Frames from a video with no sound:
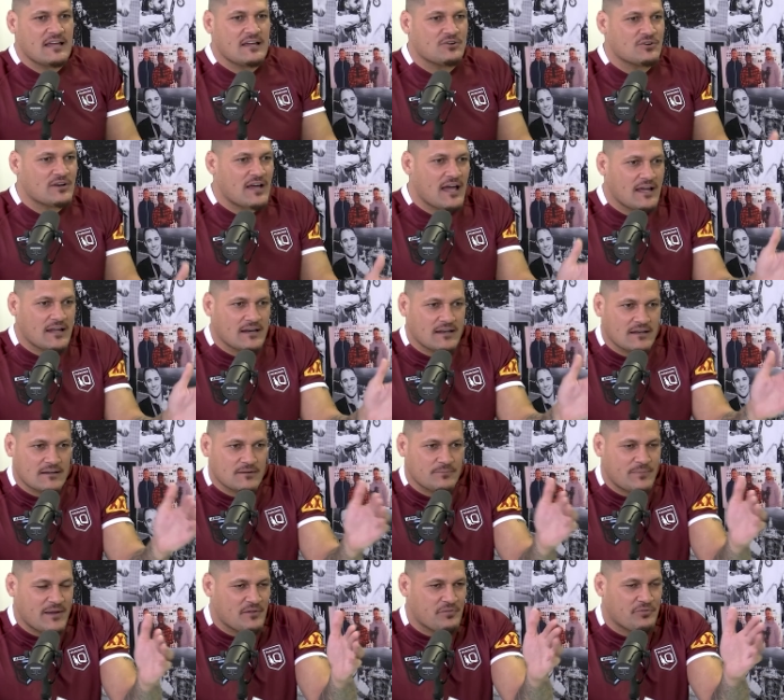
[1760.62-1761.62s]
could have had
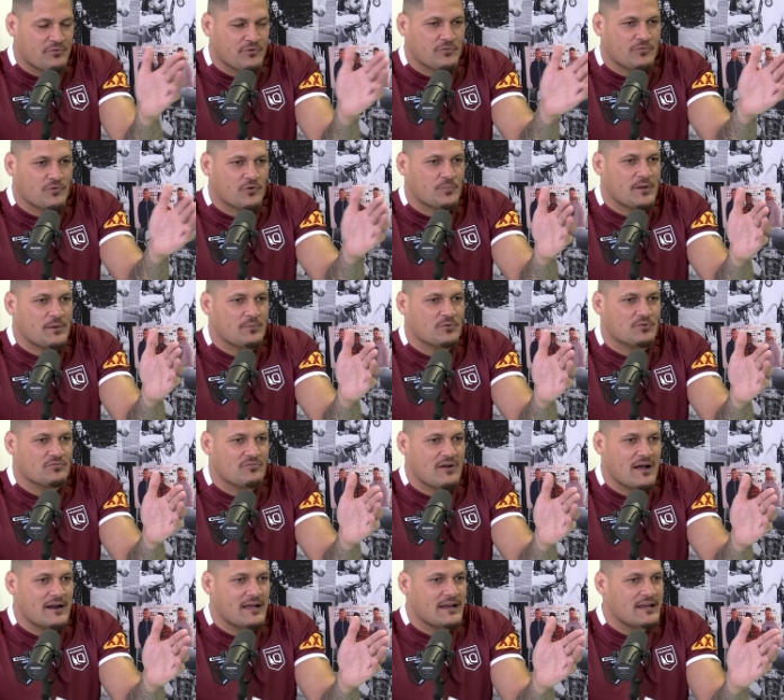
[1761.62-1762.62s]
about 3 or 4 people to
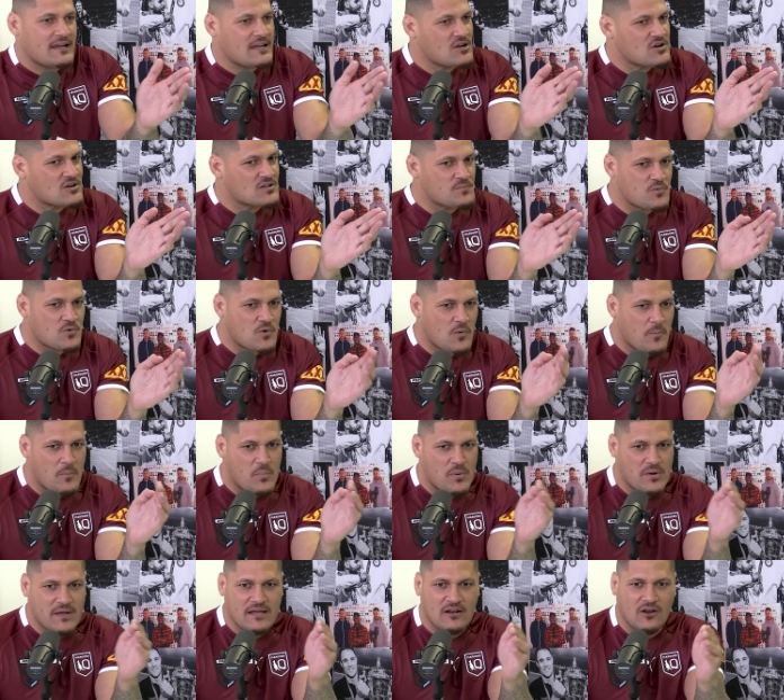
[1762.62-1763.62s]
run at. He got the ball
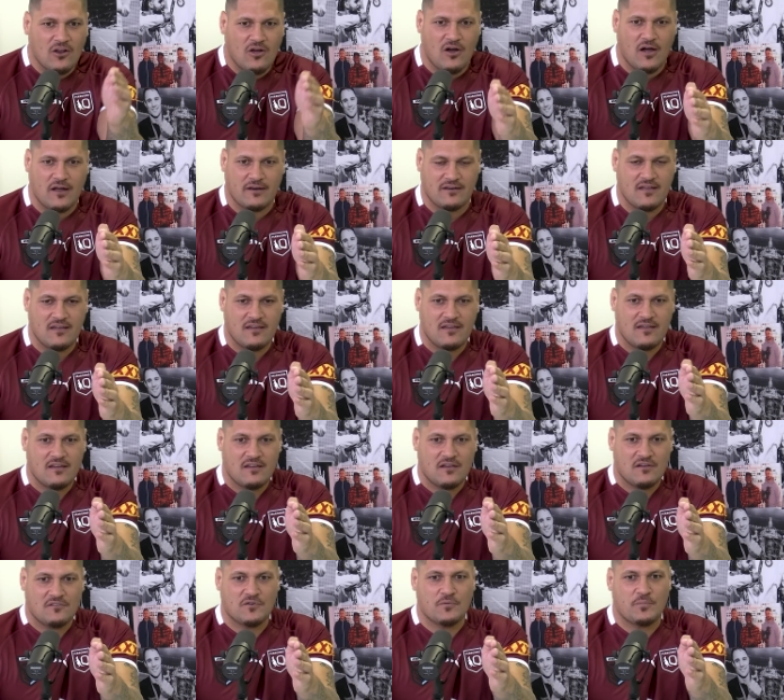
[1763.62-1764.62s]
beeline
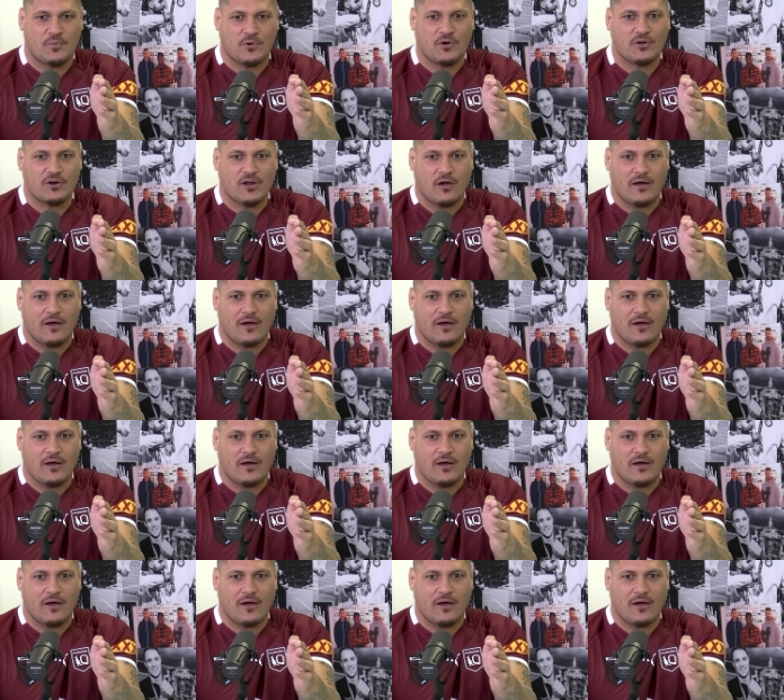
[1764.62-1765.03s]
for Birdo.